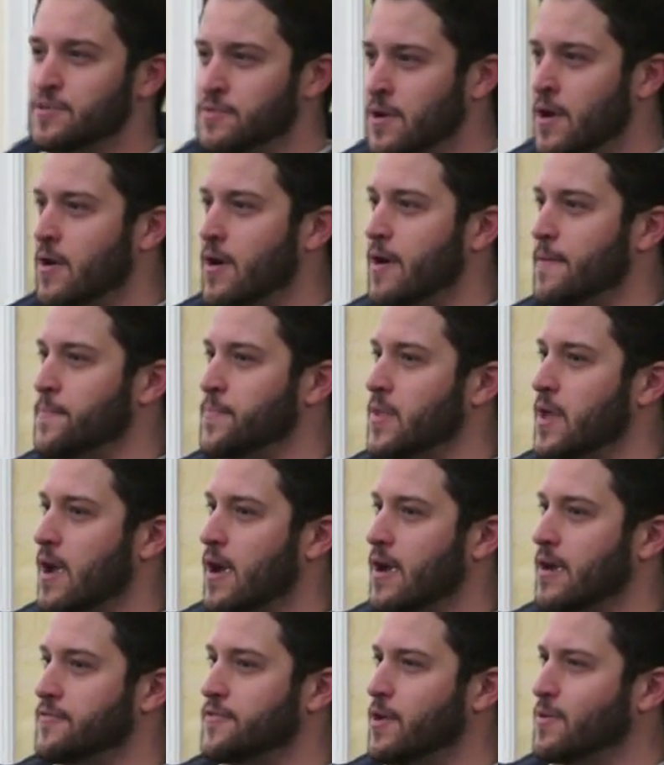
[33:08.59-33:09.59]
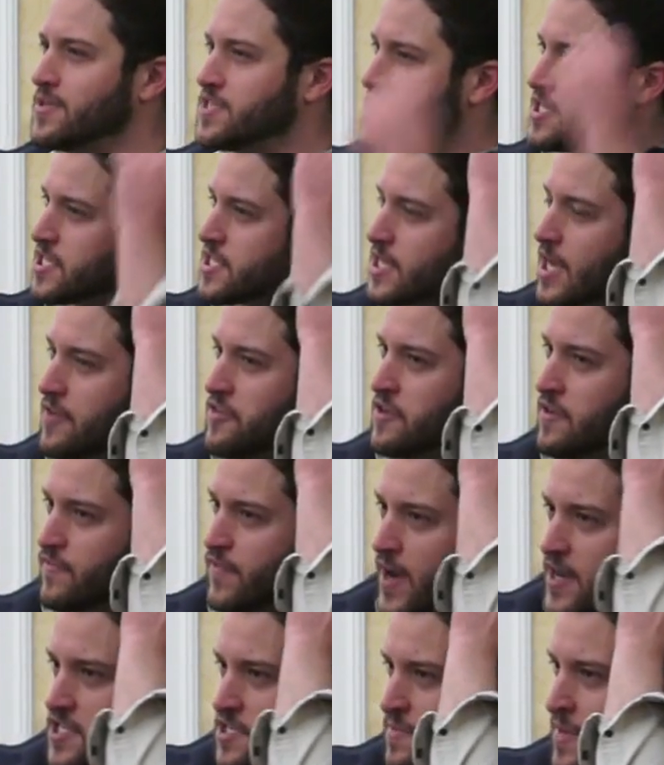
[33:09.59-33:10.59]
and so no, uh, uh, there was this. I think
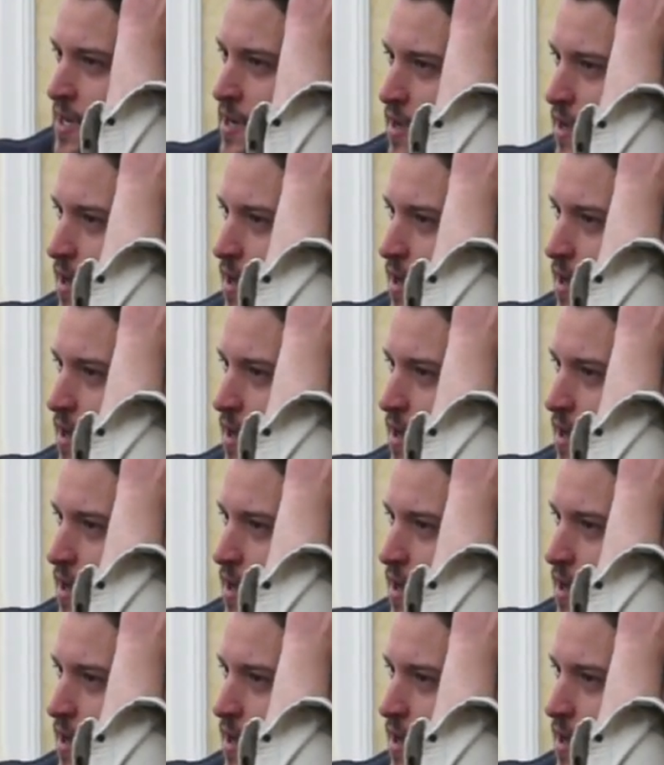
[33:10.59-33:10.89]
Vice made